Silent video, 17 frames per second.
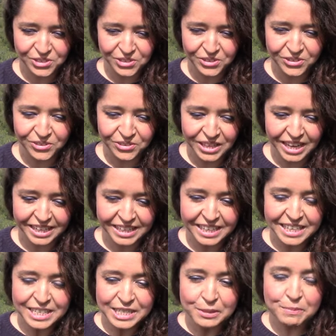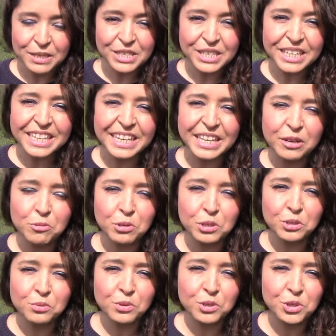you know that, especially
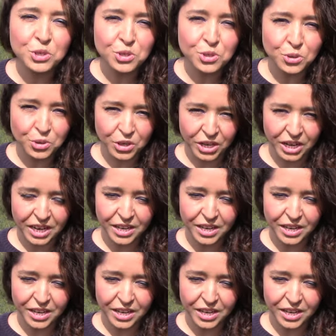liquids with sugar.